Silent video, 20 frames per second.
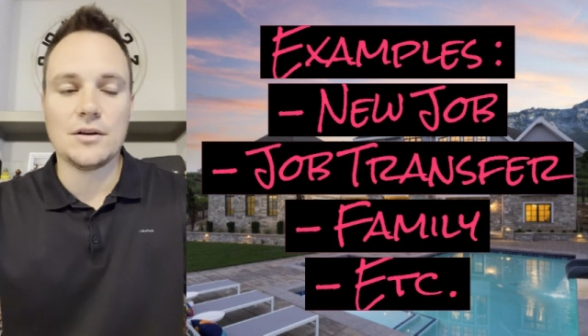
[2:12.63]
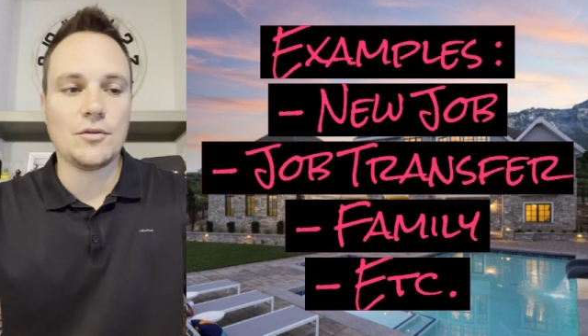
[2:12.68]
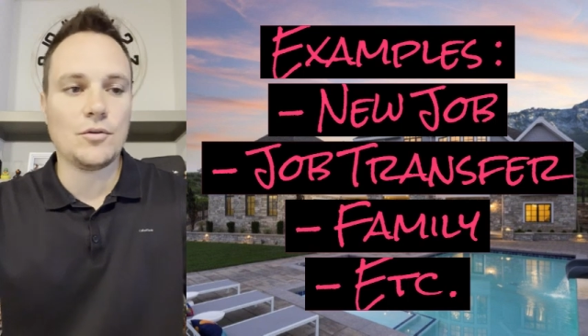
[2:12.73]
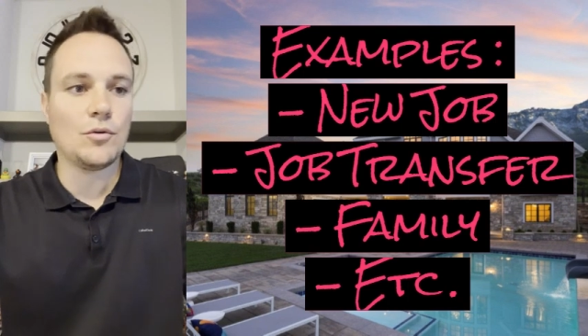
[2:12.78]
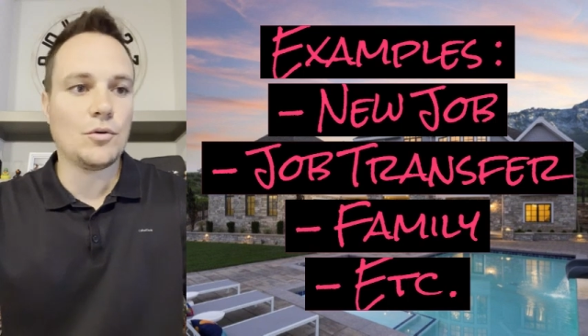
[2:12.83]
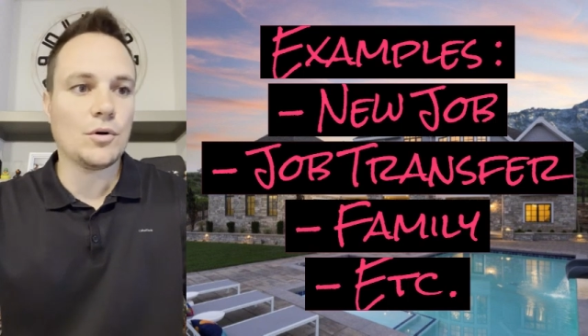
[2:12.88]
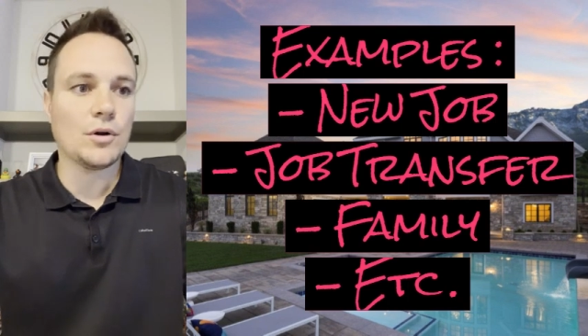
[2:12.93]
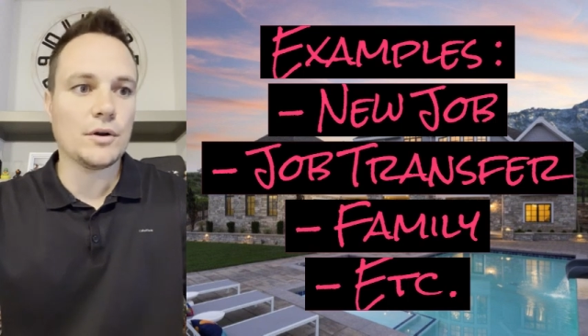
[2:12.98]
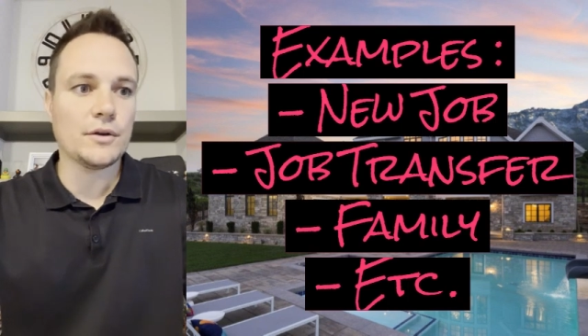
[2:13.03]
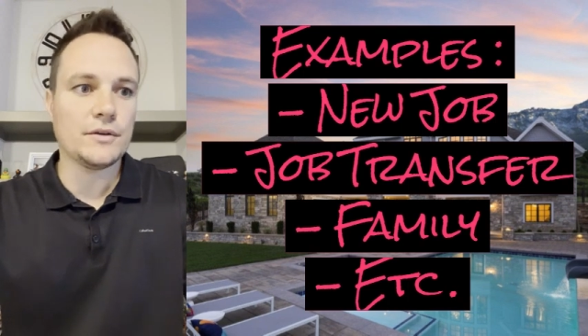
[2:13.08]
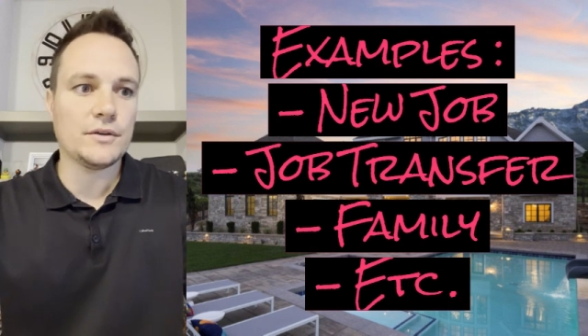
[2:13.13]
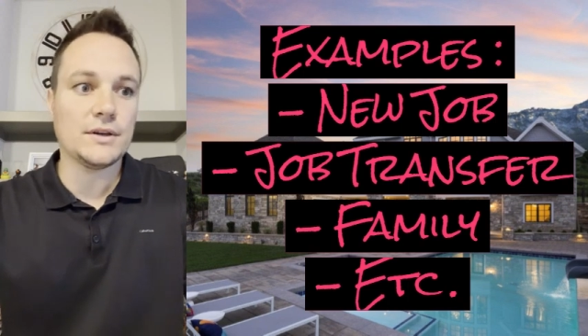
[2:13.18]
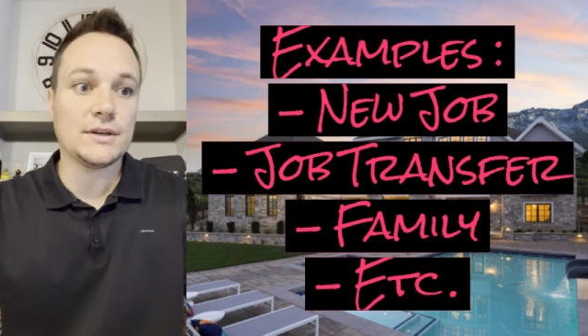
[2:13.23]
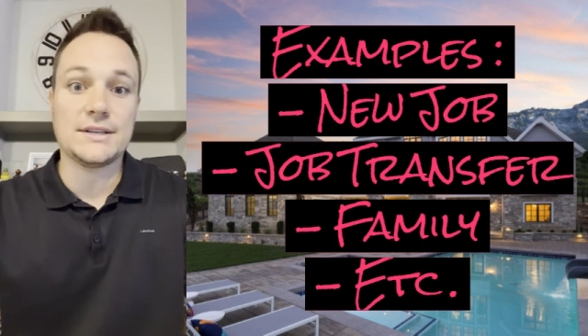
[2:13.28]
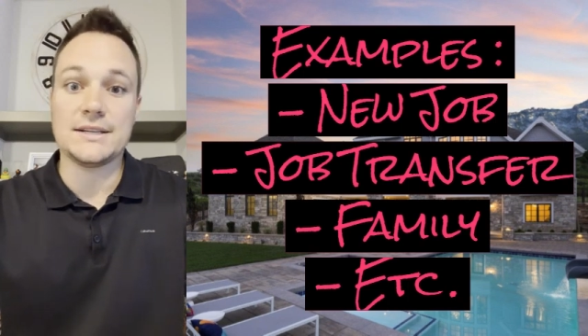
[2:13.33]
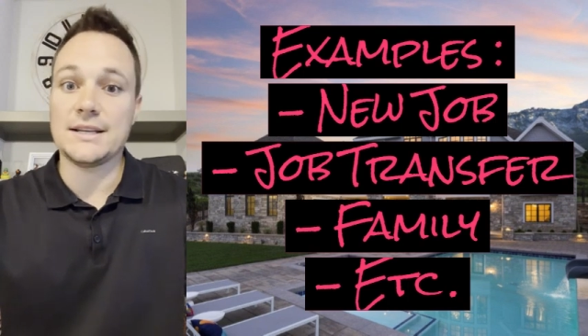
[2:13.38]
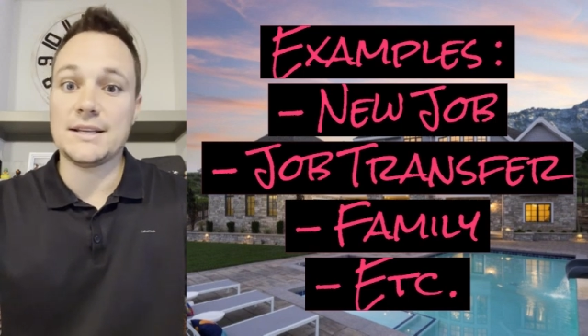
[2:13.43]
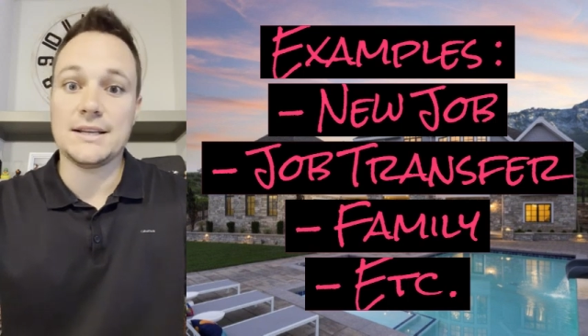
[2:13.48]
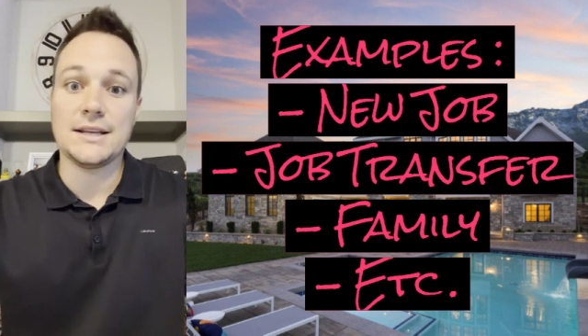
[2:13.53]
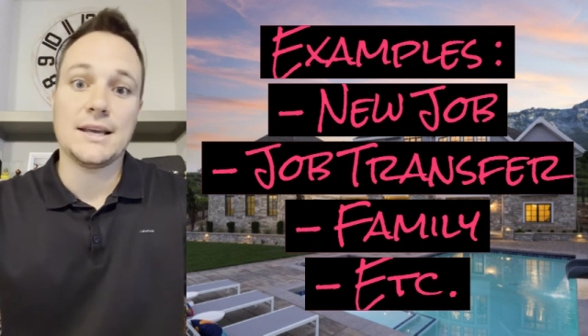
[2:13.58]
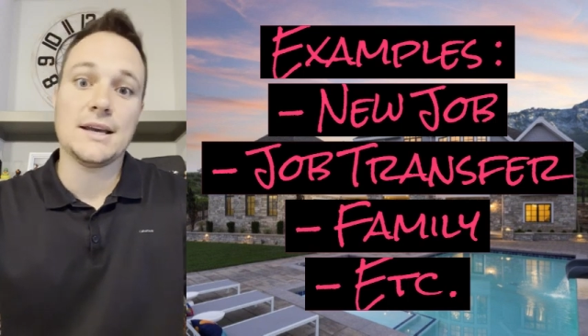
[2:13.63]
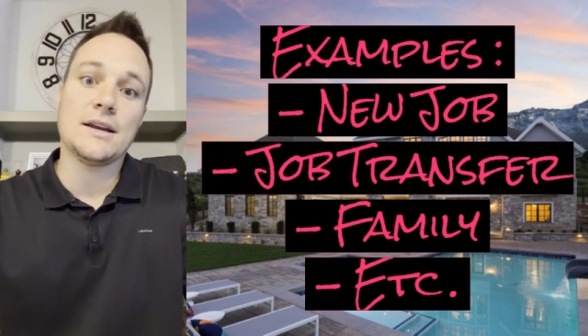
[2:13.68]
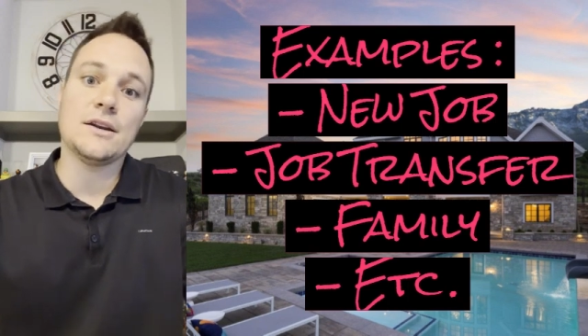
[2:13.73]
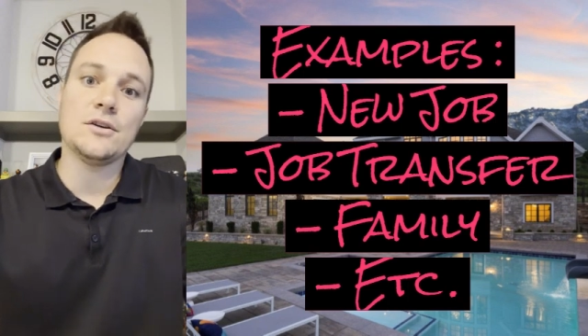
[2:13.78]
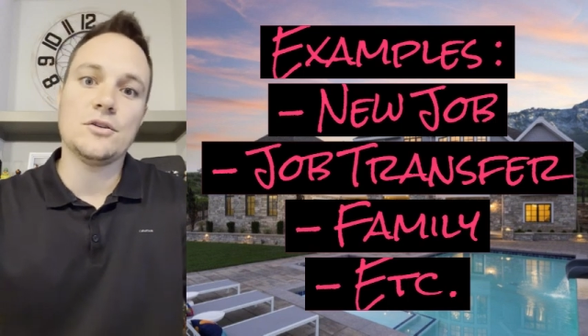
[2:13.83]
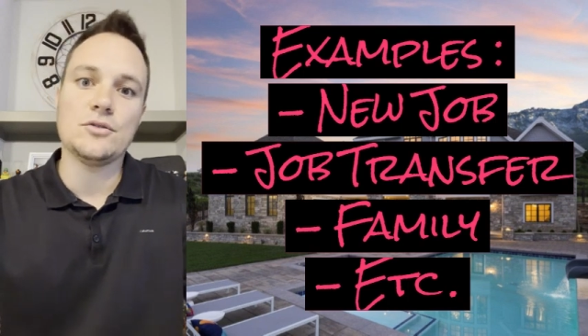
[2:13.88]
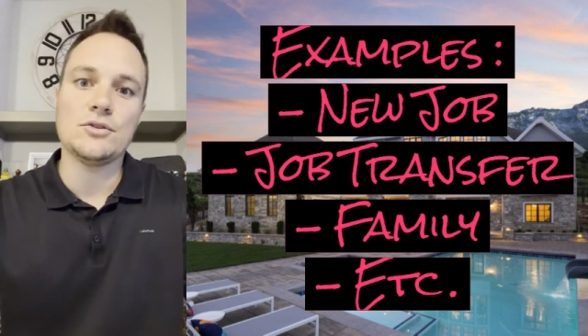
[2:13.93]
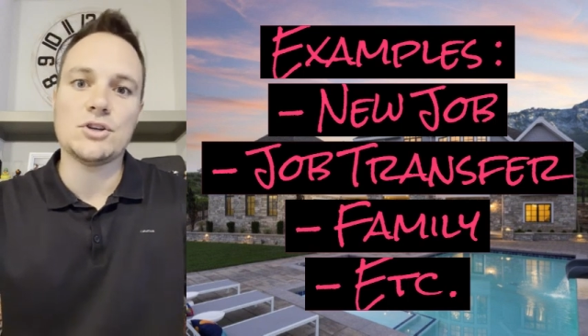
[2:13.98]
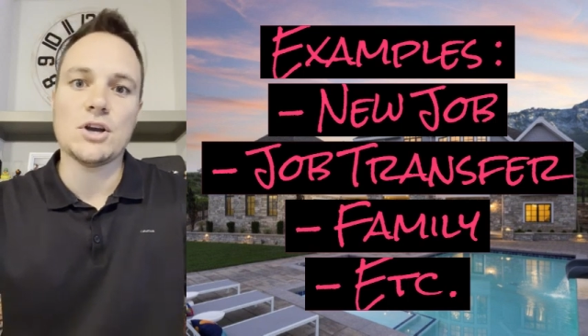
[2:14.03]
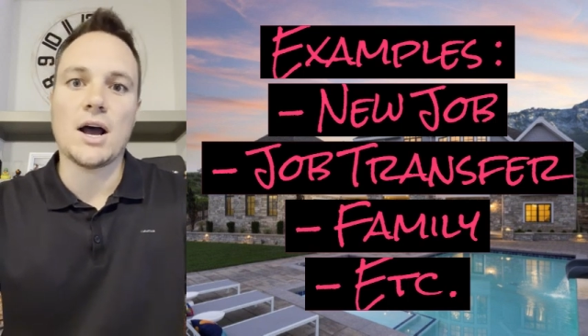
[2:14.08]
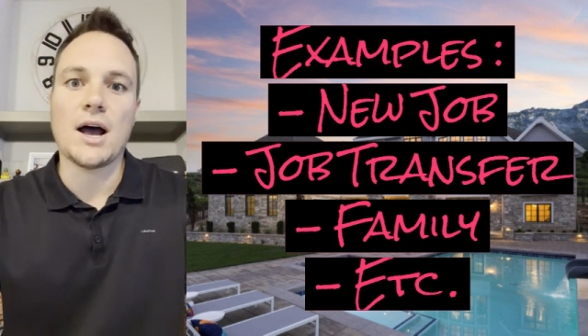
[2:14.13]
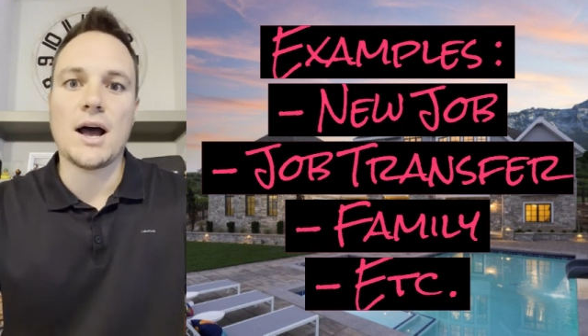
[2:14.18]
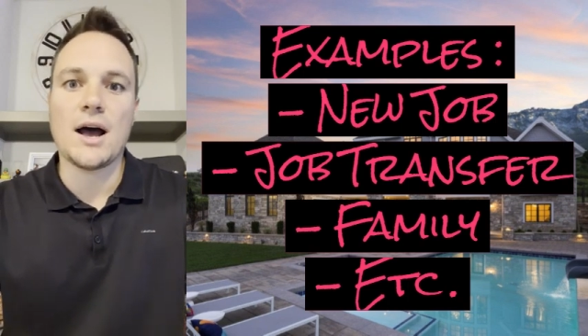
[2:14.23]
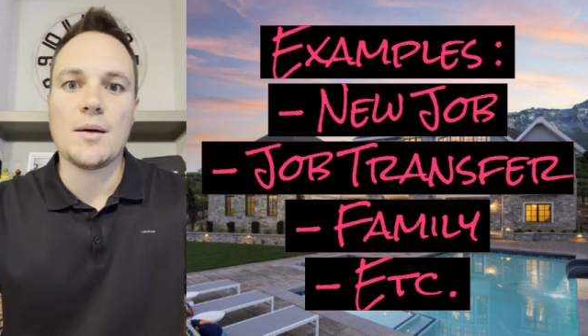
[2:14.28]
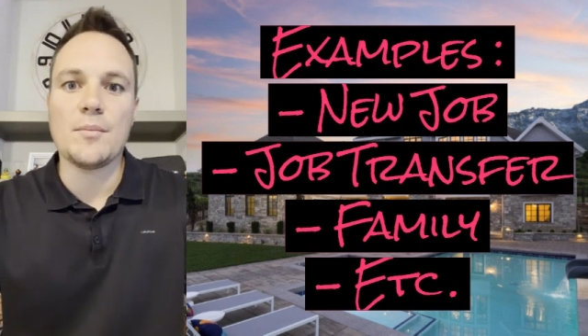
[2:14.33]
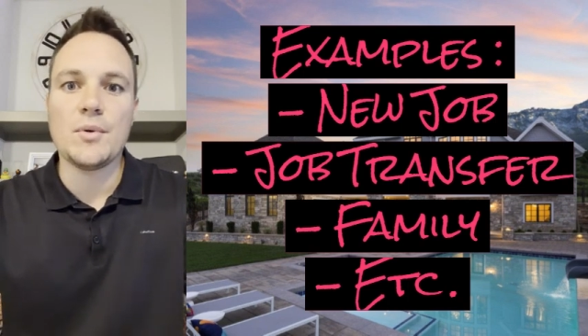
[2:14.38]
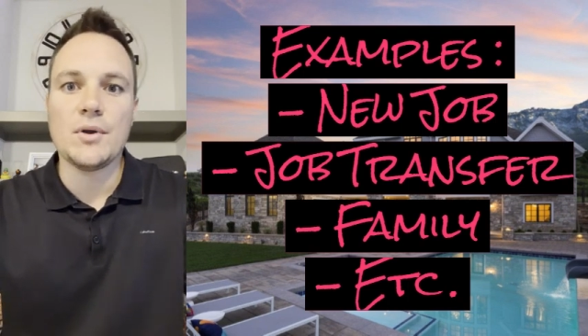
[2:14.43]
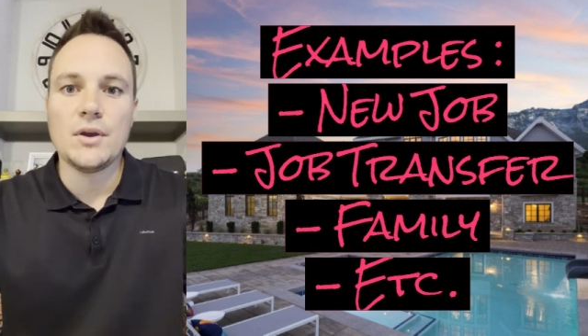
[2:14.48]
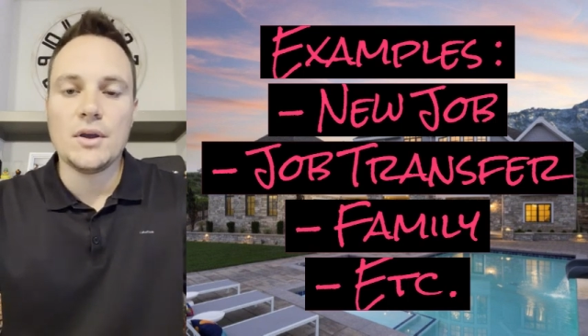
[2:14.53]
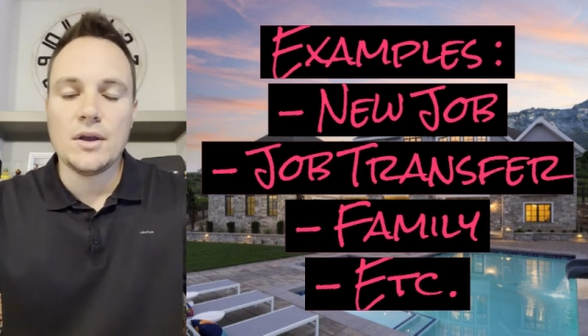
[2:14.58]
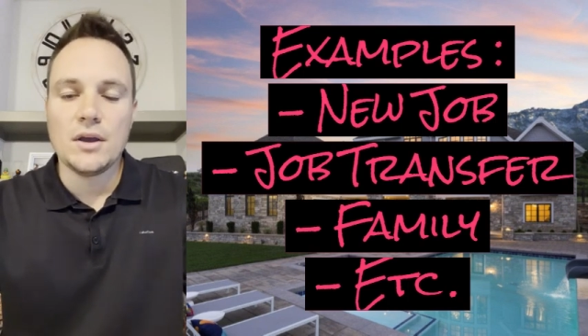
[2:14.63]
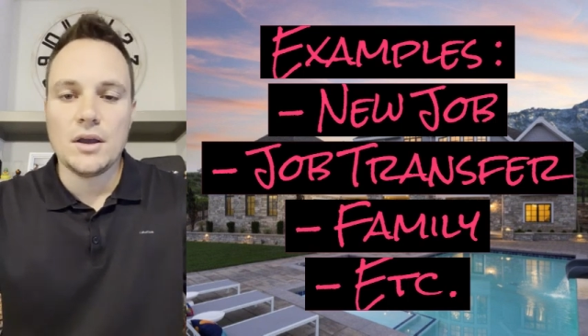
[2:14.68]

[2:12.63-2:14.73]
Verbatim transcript: or you t get a new job